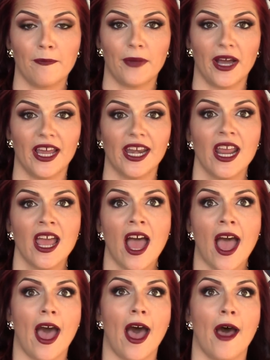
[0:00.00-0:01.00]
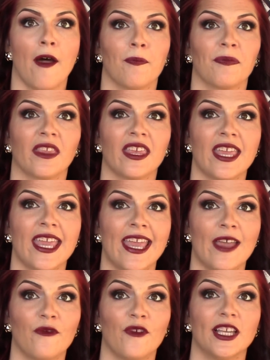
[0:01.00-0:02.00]
but
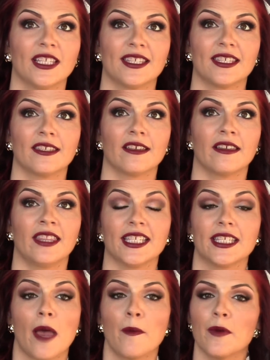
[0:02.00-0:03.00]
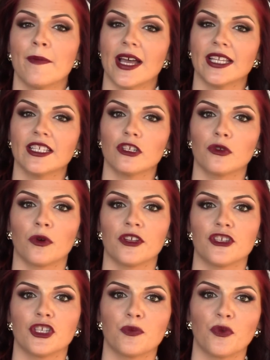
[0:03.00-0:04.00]
if it's the summer months or
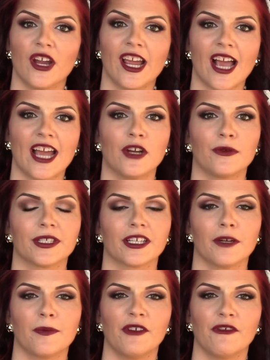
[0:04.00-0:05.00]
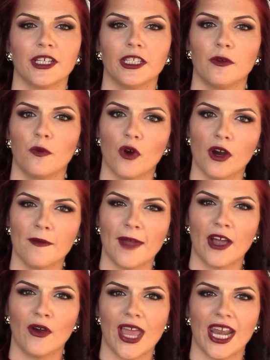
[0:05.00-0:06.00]
the spring, I know it's going to be really warm
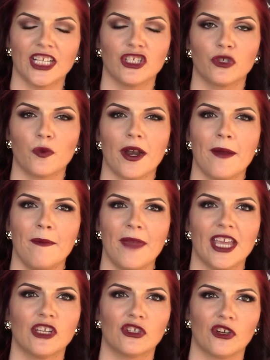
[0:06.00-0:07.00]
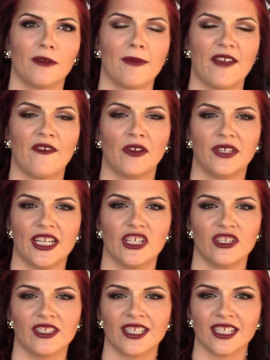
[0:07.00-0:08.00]
out and I just want to make sure my
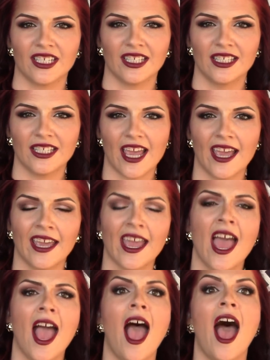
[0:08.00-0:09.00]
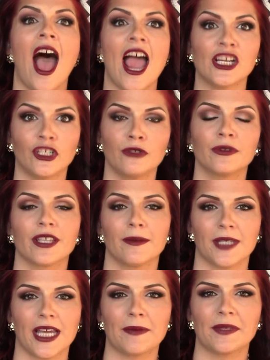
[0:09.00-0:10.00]
foundation is going to stay. I do
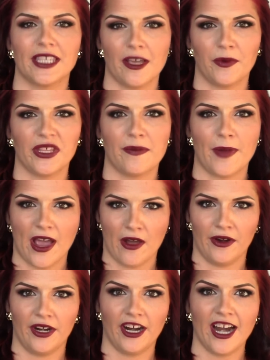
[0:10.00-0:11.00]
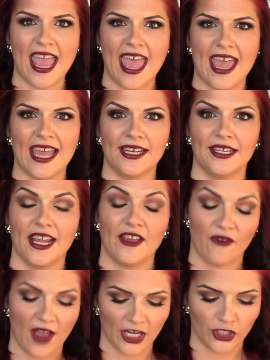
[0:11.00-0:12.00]
sometimes set with a powder, and
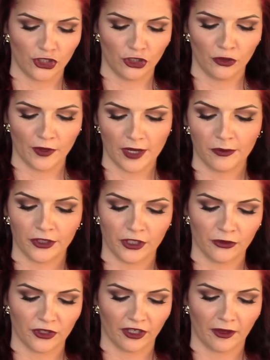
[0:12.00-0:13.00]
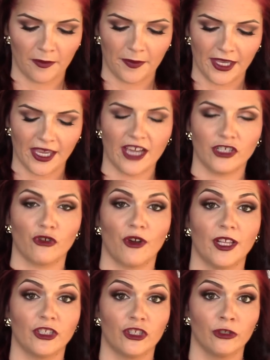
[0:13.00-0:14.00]
if I do, it will usually be a
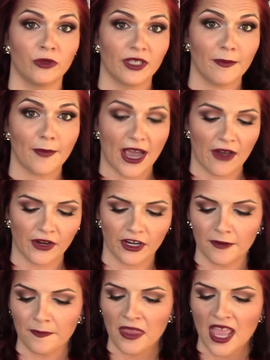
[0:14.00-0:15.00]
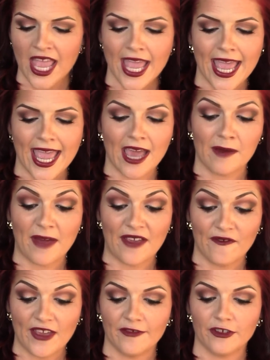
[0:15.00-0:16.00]
translucent powder. And my
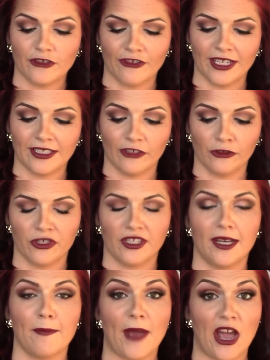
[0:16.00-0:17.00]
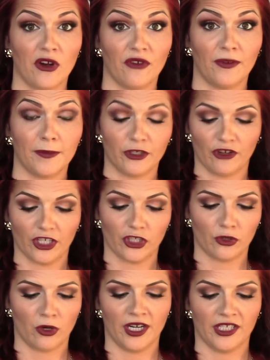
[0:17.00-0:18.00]
favorite translucent powder from the
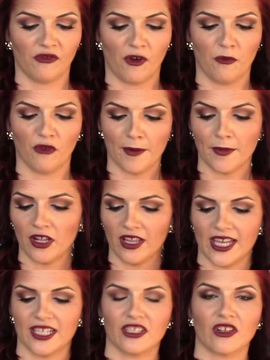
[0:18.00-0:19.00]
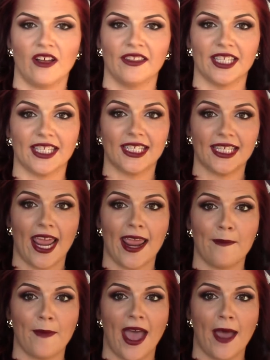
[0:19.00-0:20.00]
drugstore is from Rimmel, and it's called the
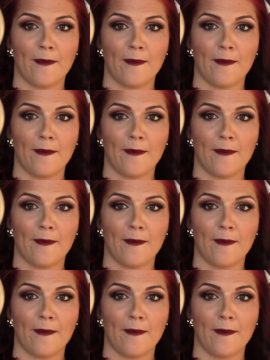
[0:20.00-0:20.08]
Stay Matte